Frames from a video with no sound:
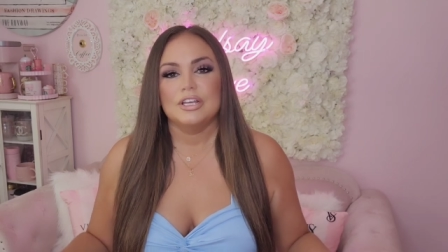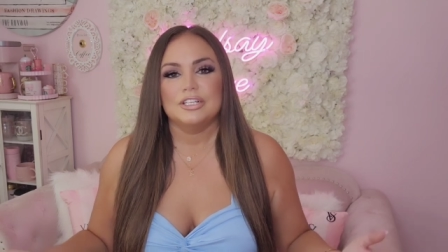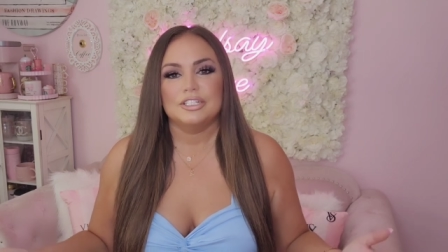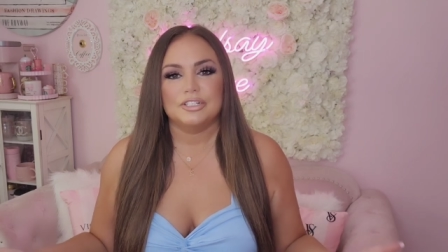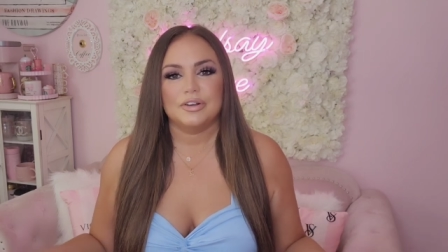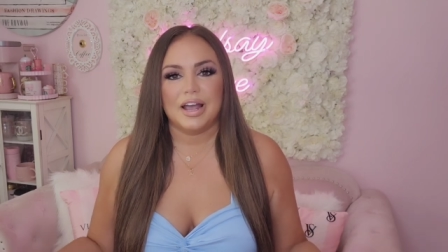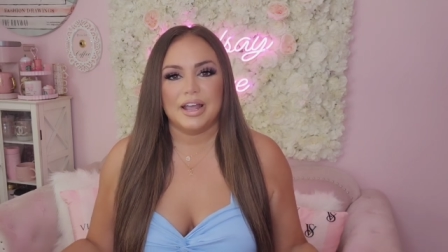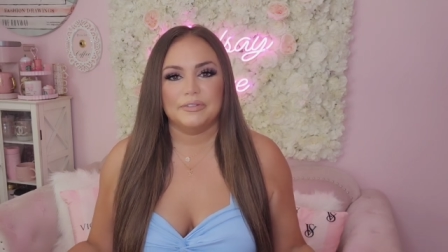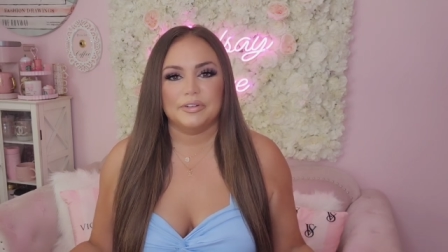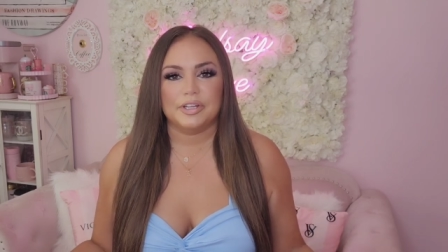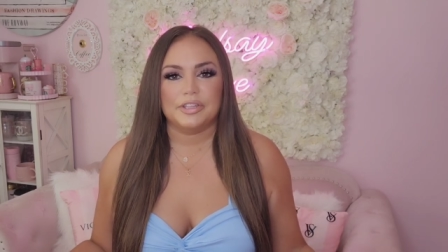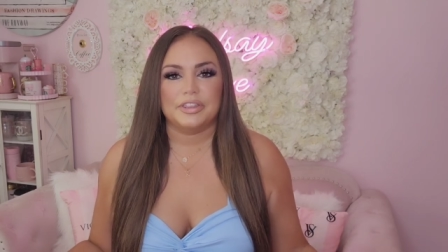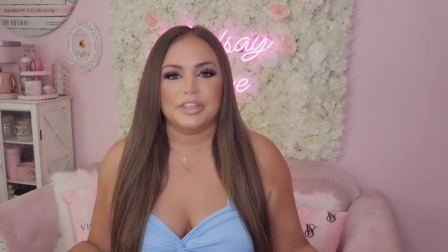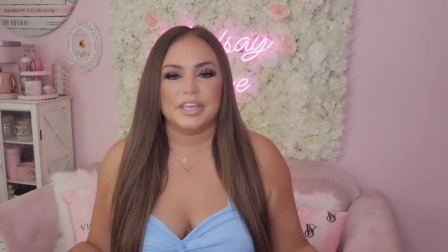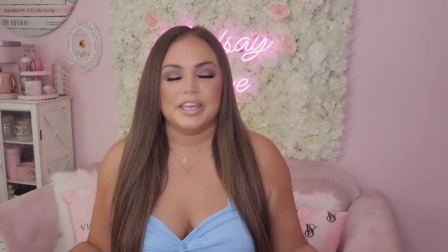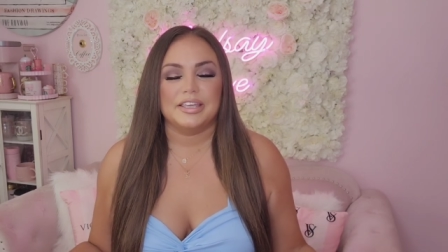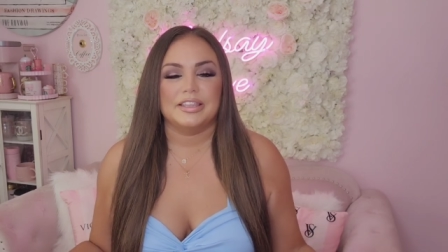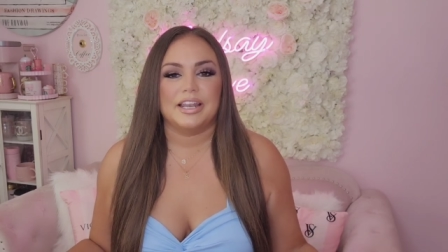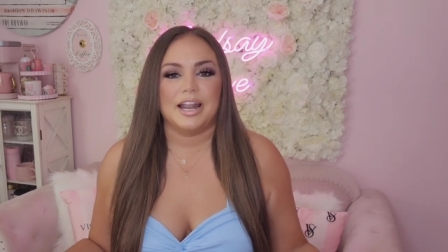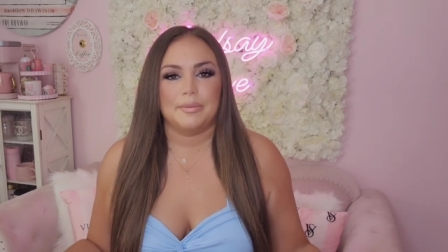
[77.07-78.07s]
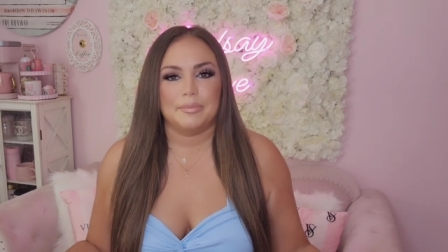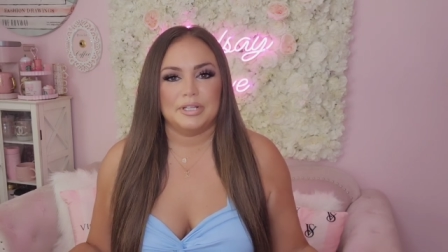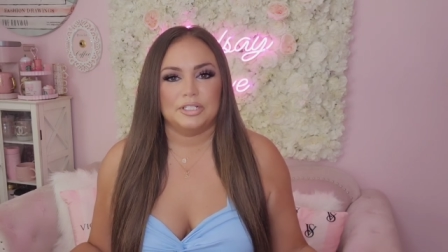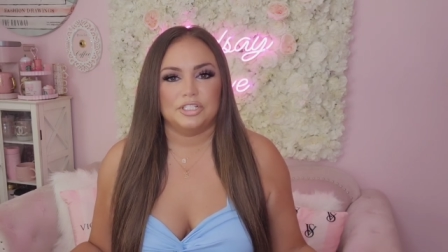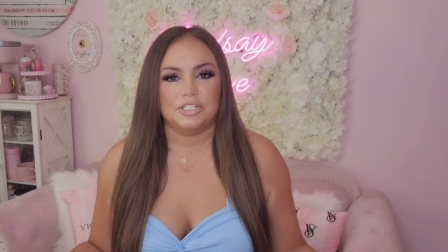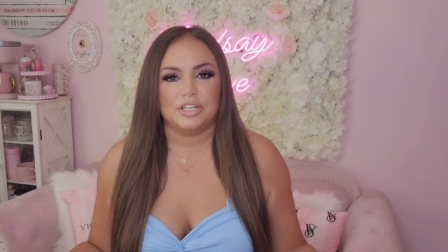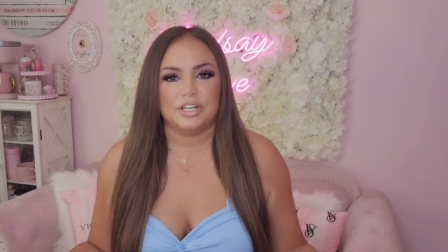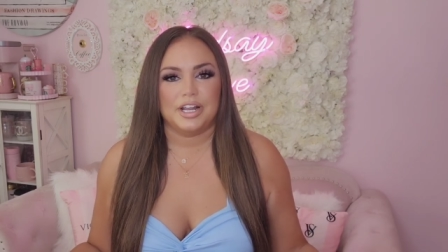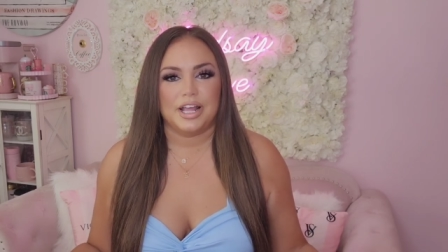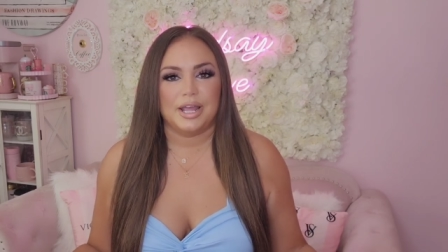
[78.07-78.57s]
So everything that I
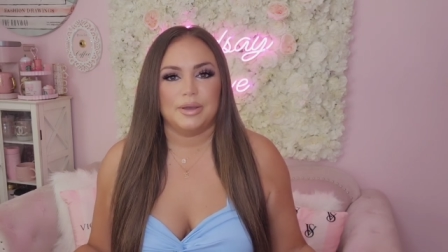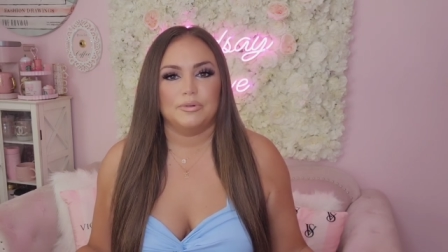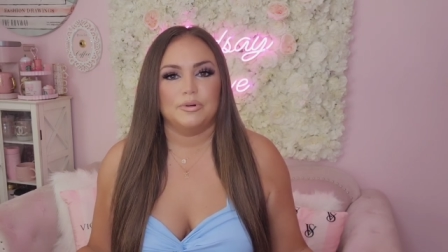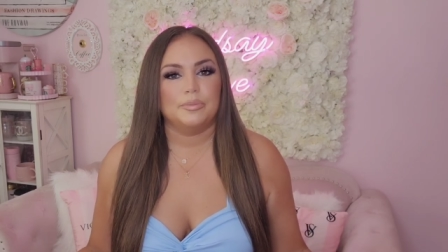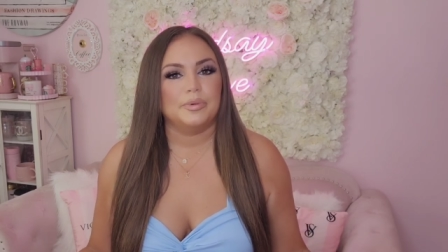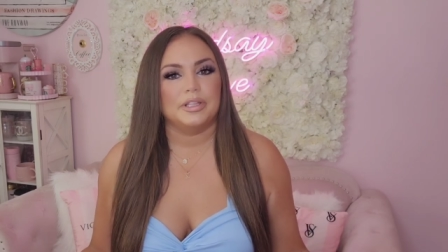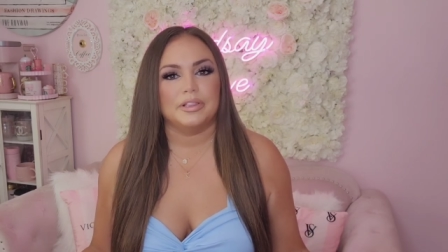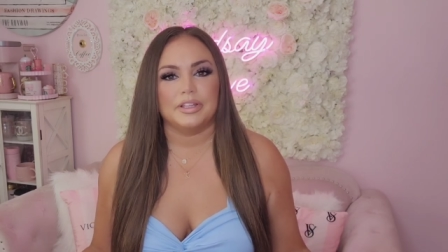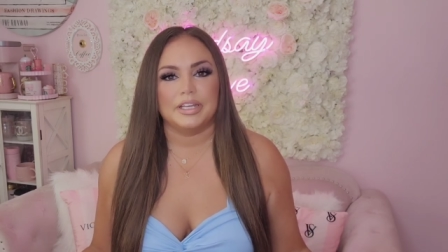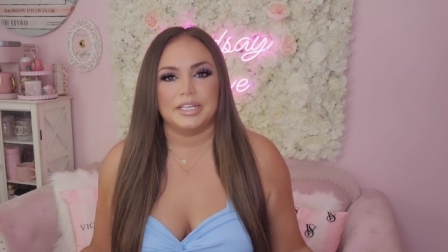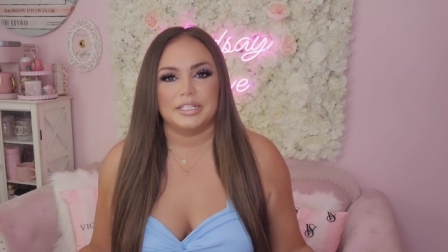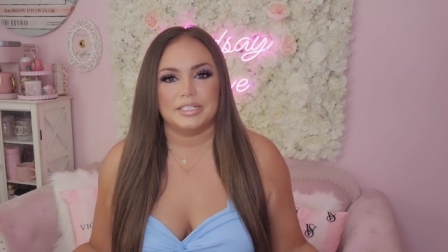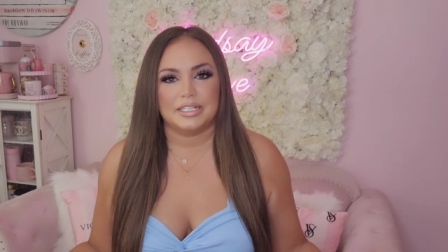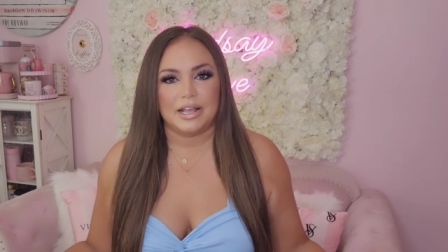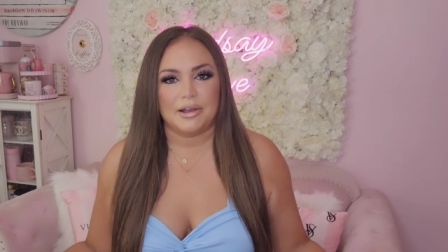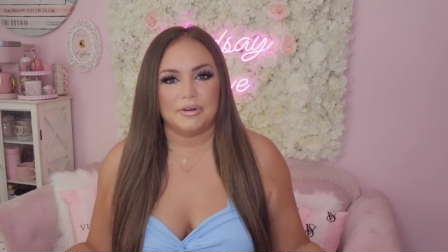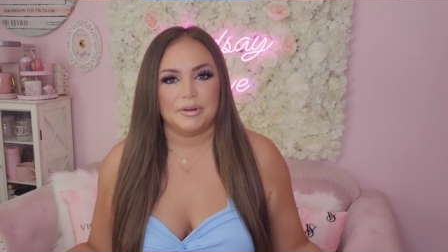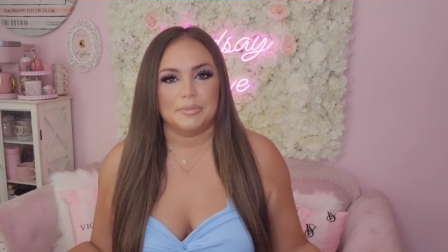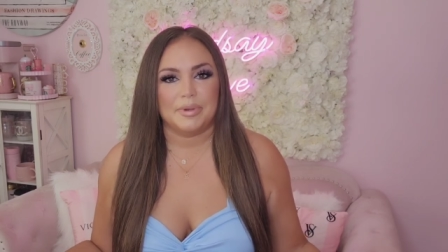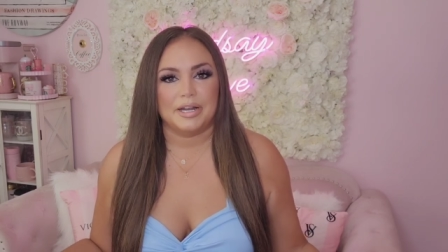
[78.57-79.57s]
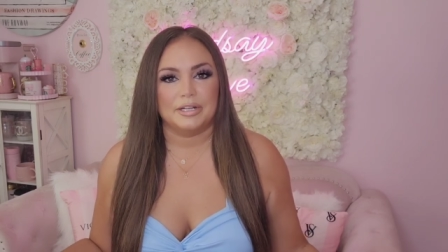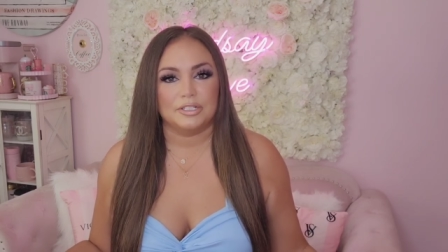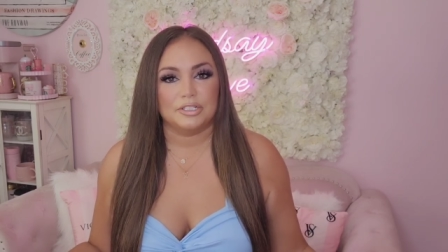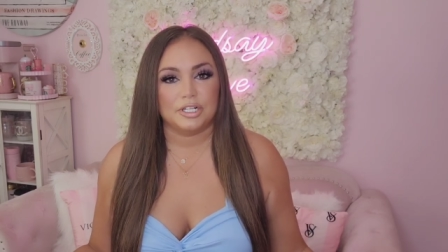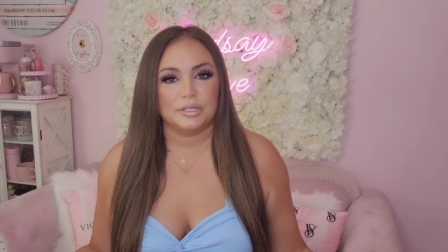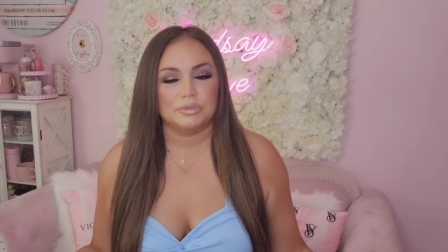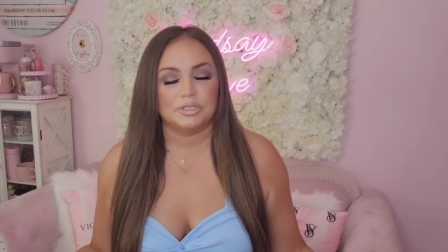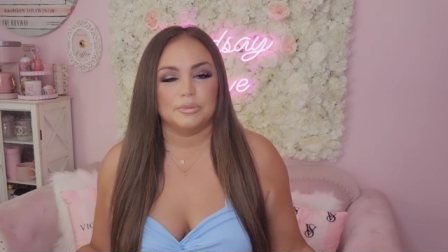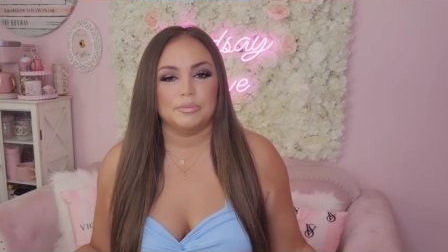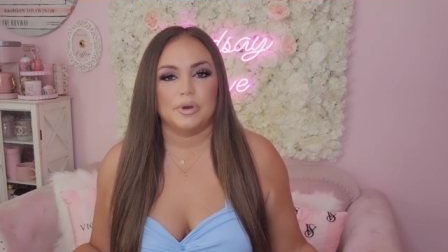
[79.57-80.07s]
mentioned today will be linked down in my
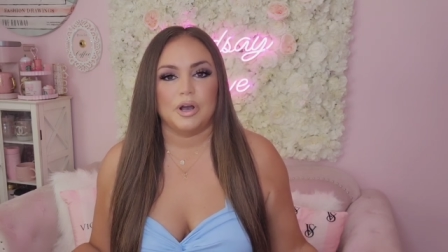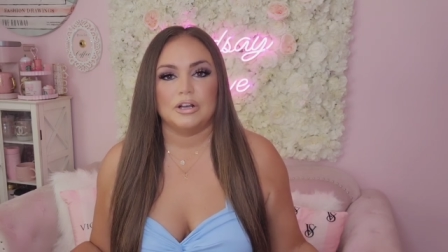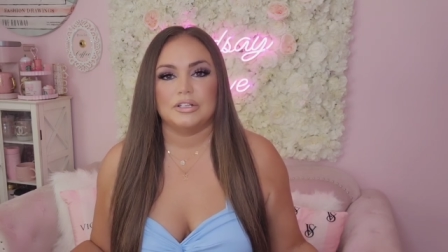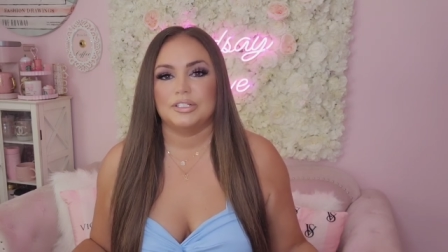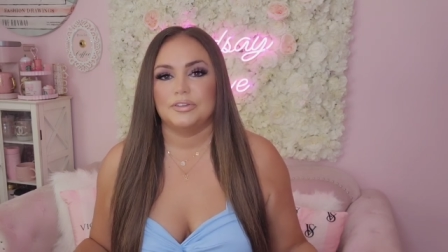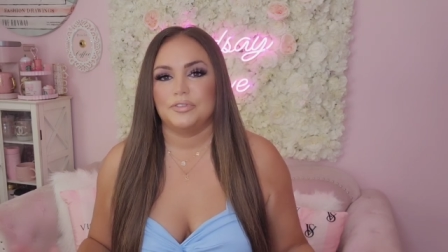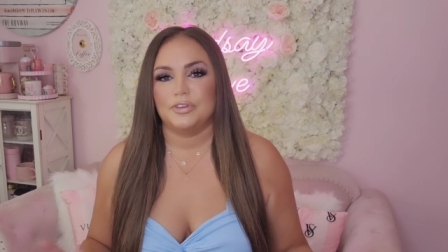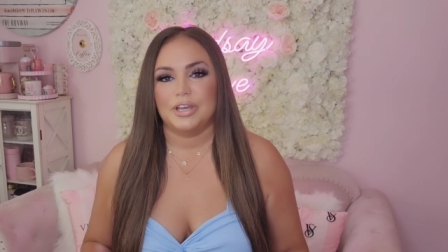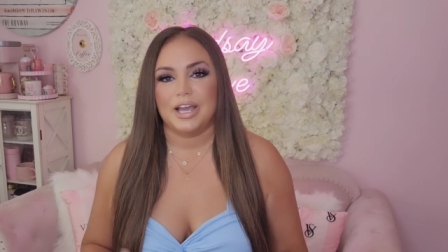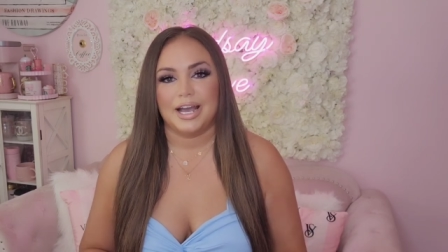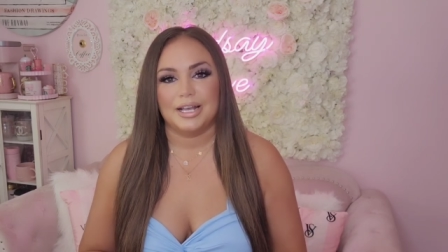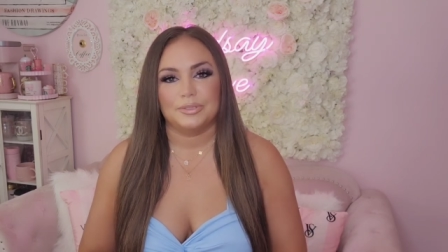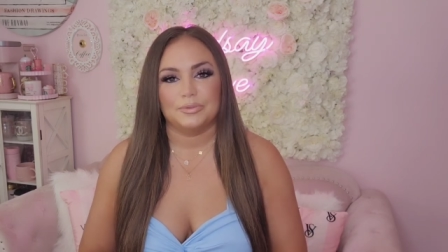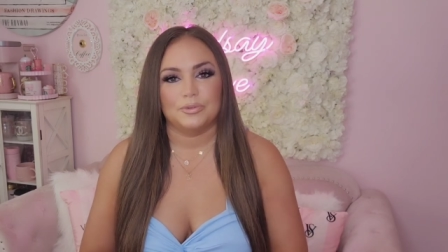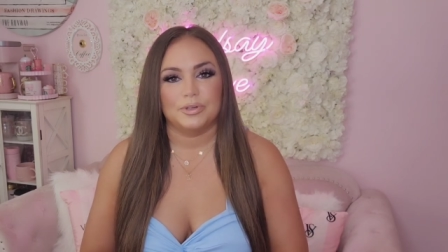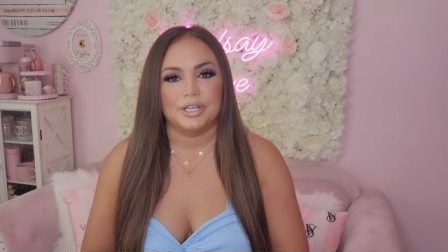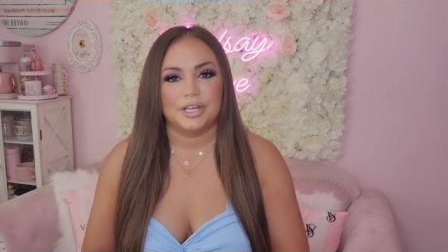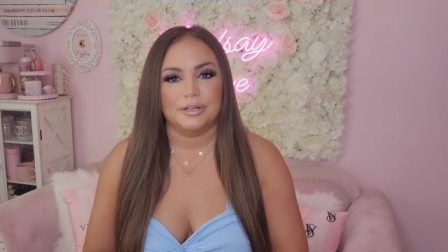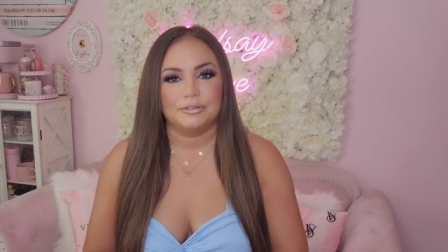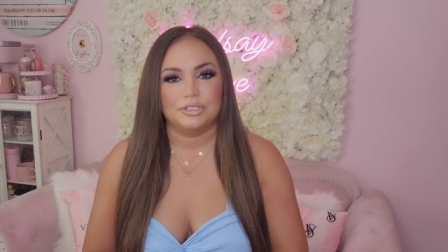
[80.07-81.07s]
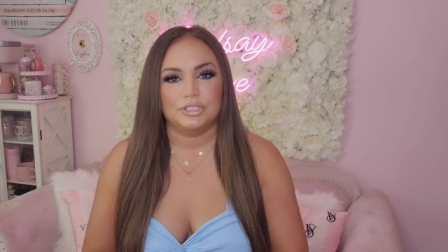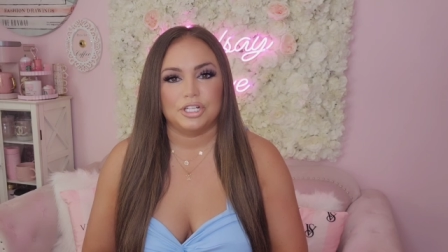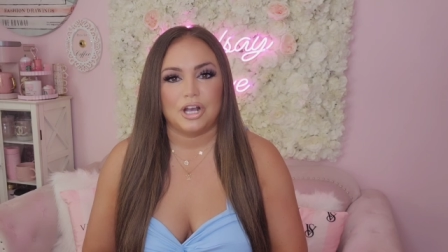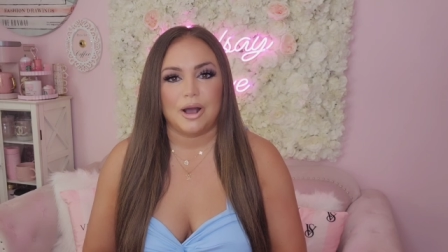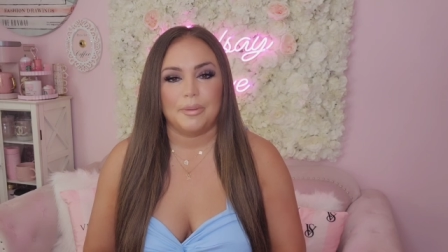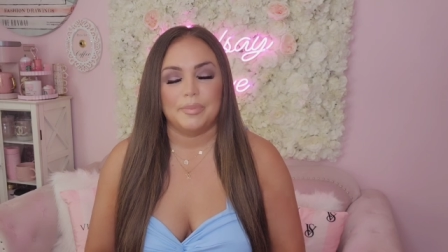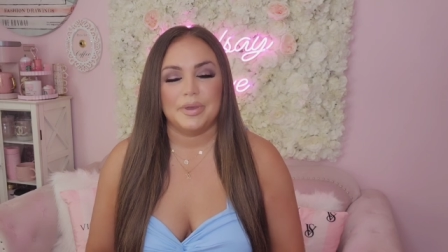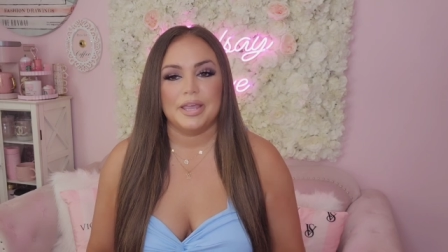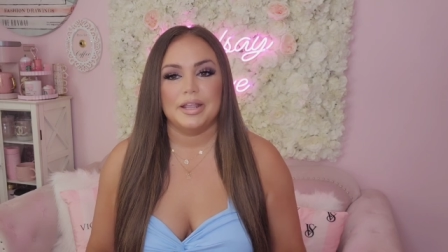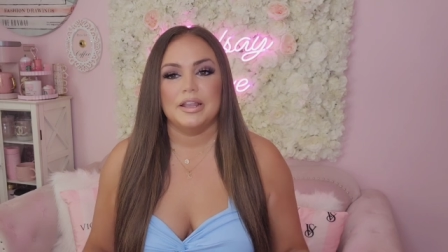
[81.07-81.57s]
description box if you guys want to go
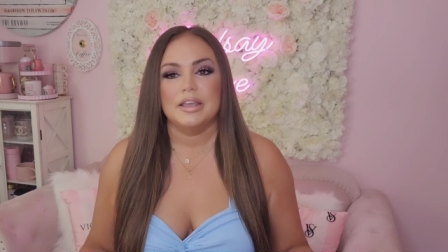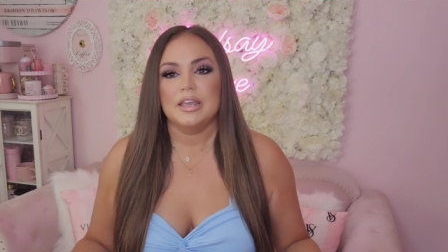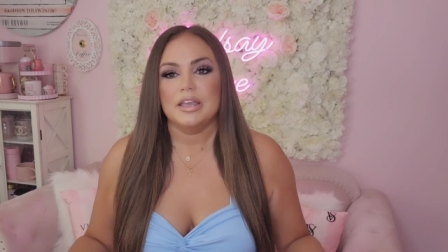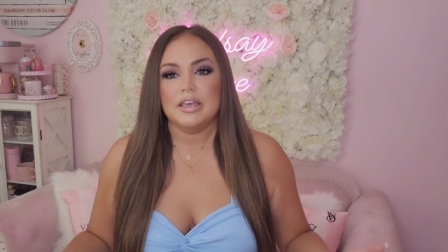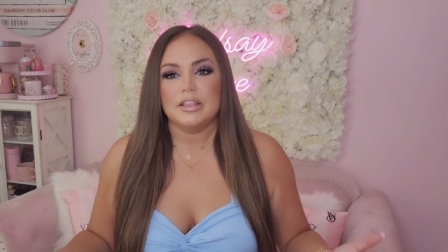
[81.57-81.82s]
shop it.